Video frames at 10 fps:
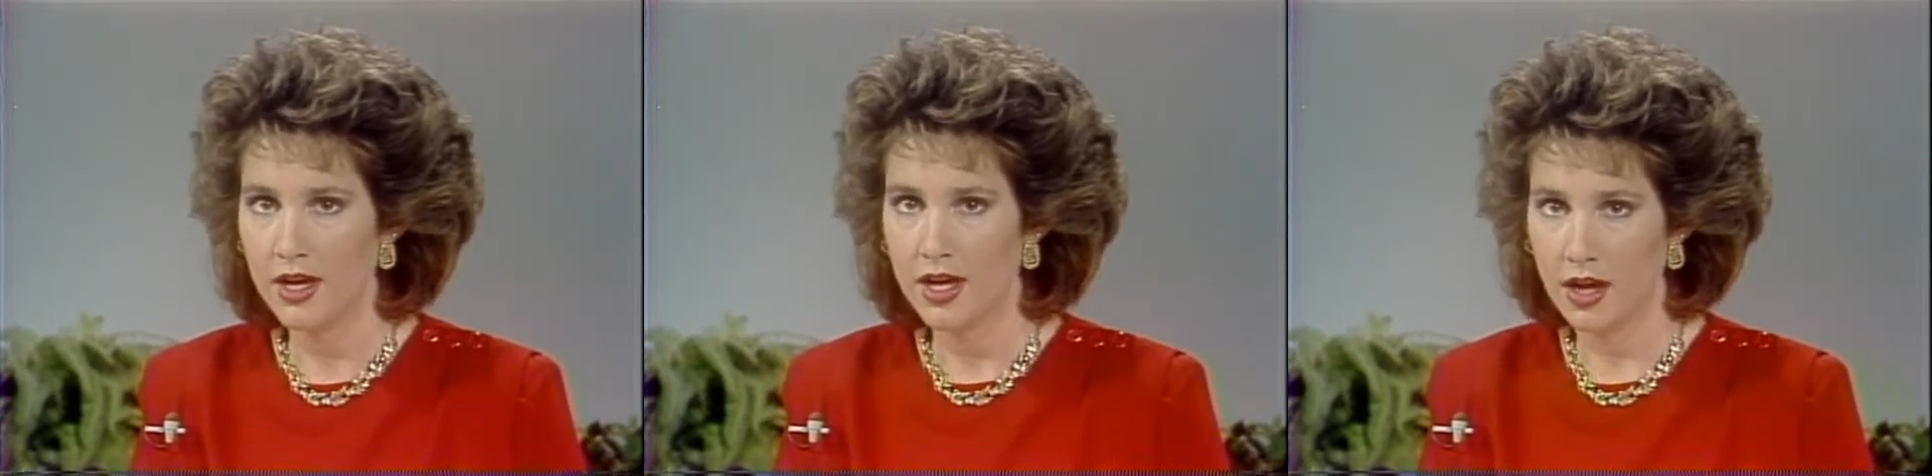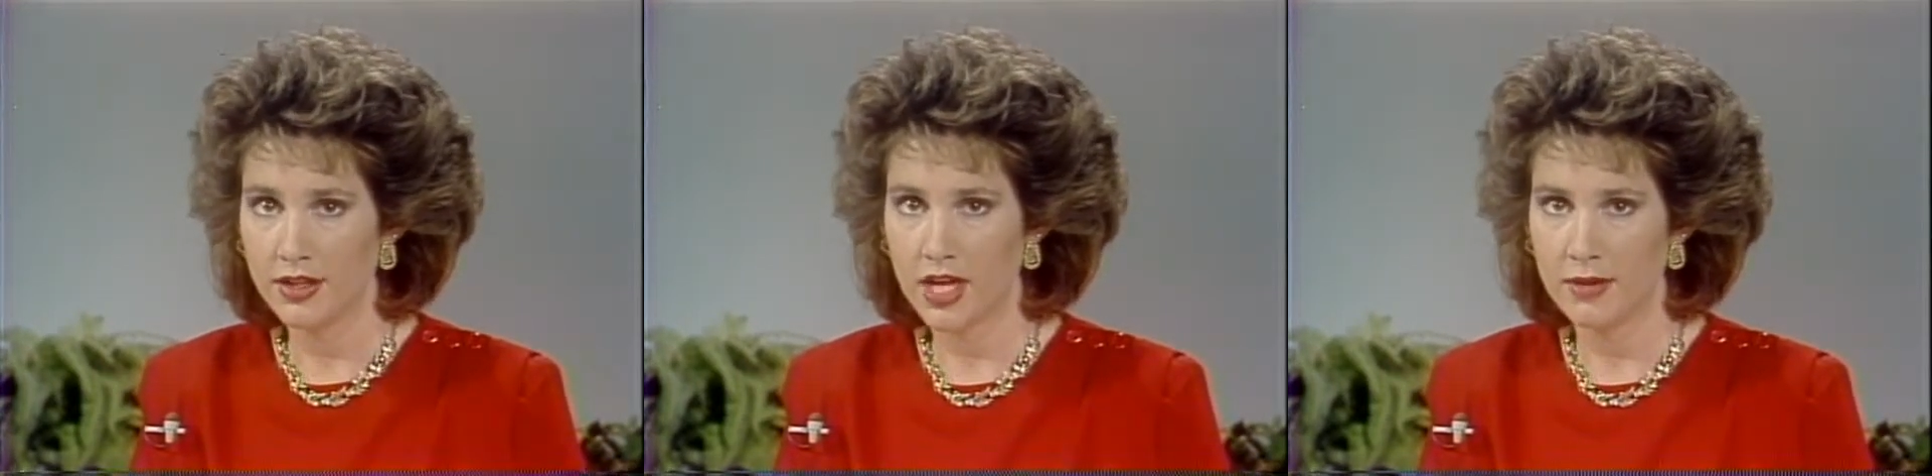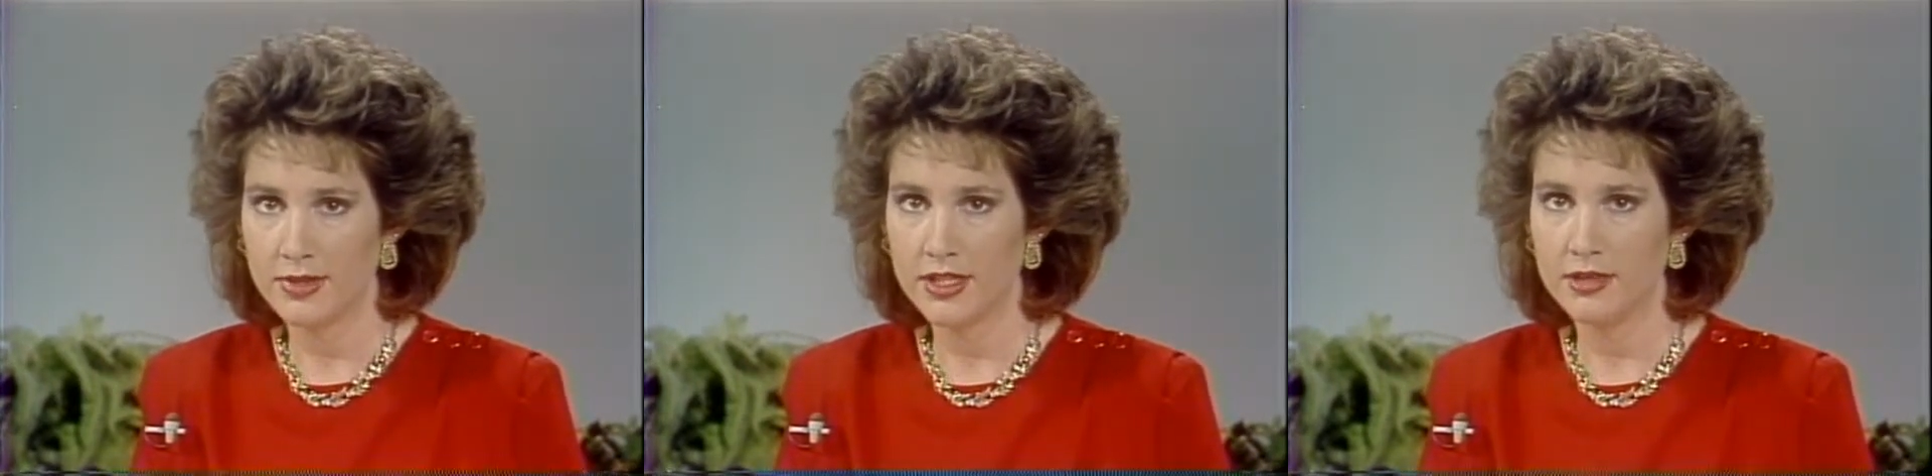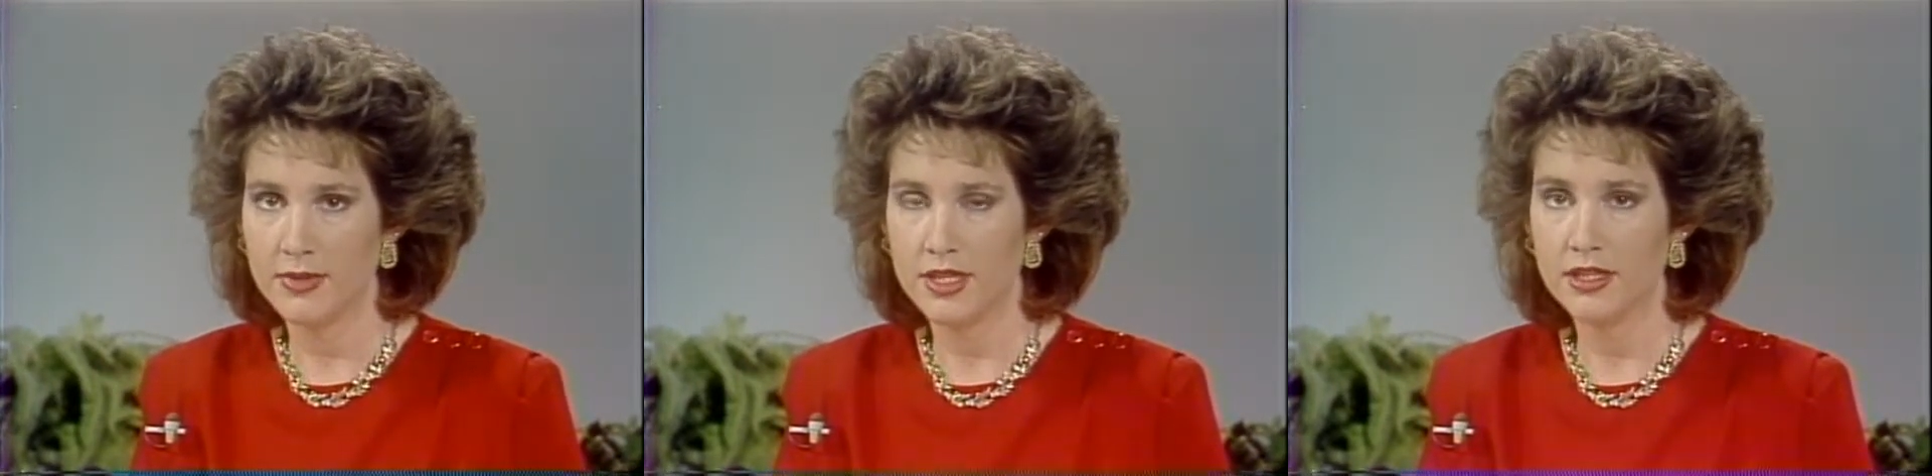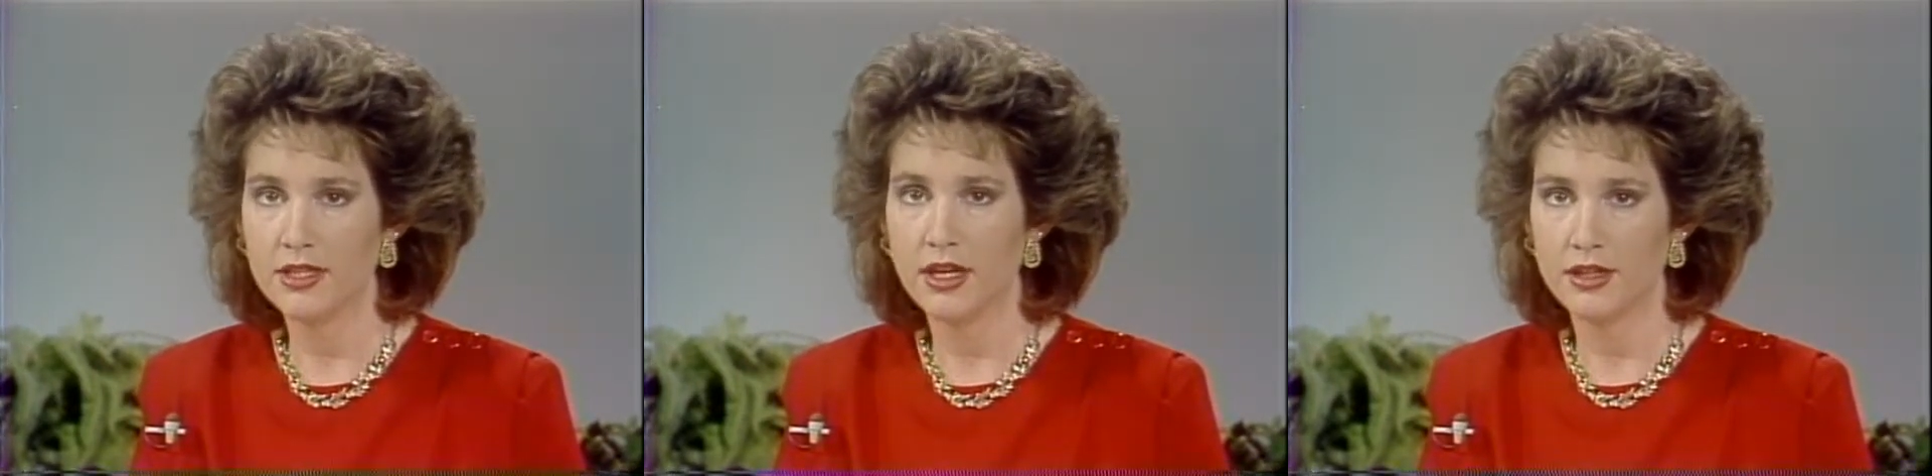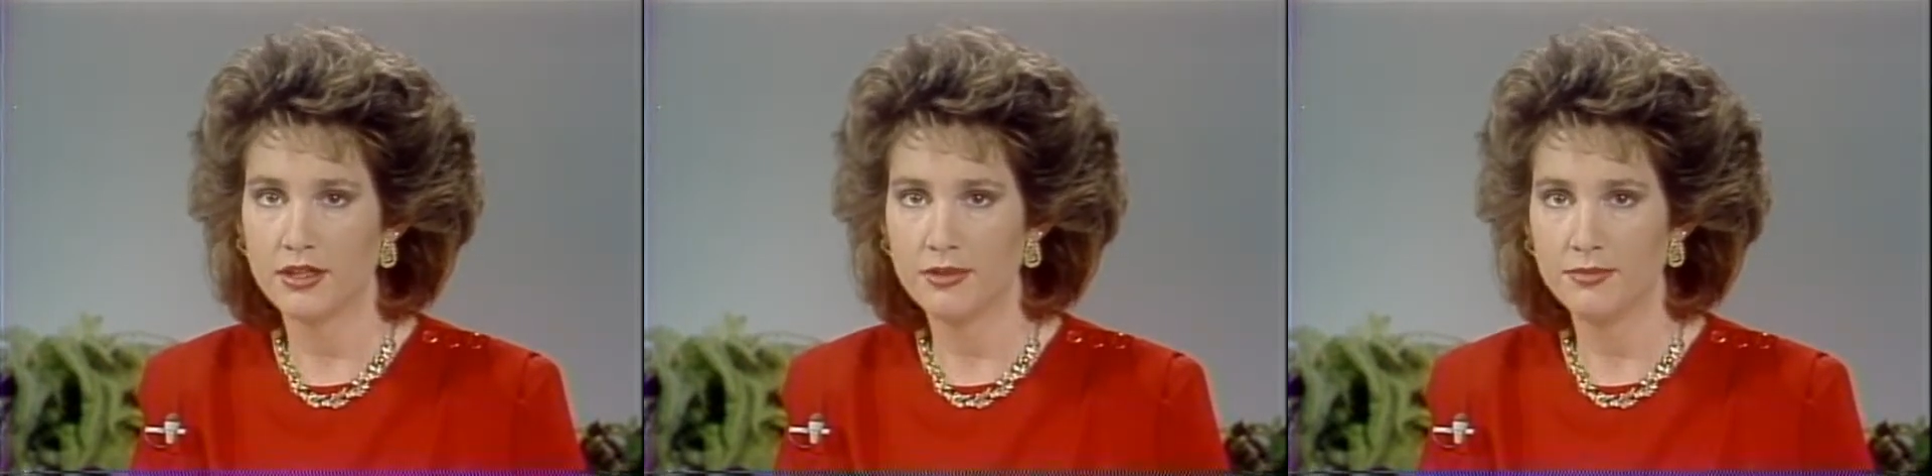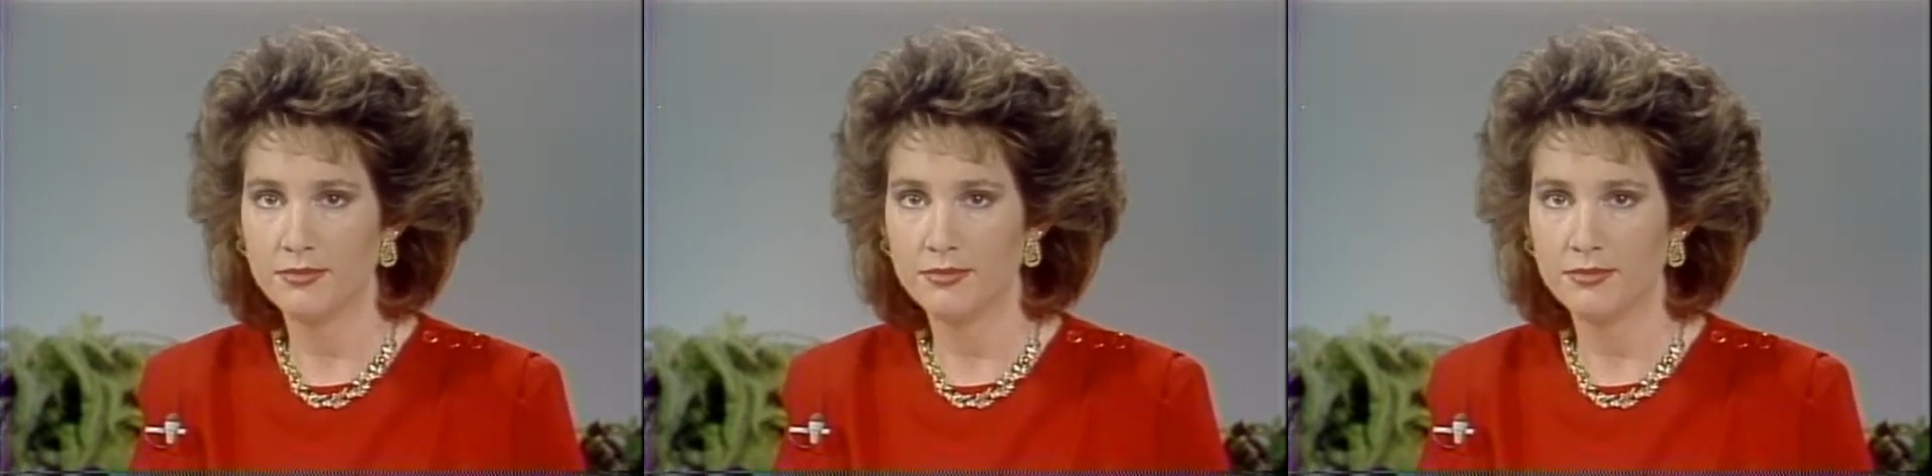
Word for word: An autopsy is being conducted.